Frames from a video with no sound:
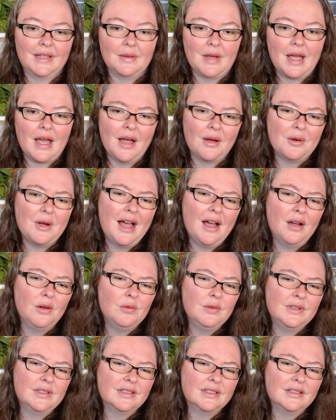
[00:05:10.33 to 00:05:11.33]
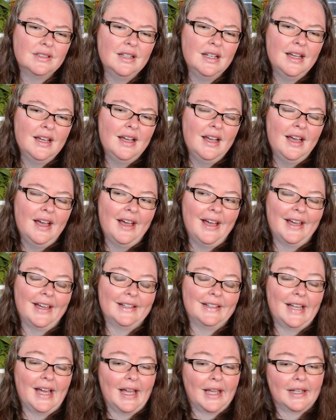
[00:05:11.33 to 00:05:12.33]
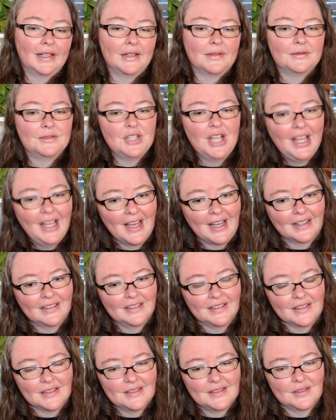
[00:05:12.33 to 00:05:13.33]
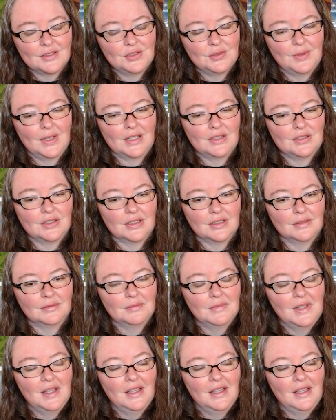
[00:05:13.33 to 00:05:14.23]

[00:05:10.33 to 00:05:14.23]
how would an INFJ act in this situation?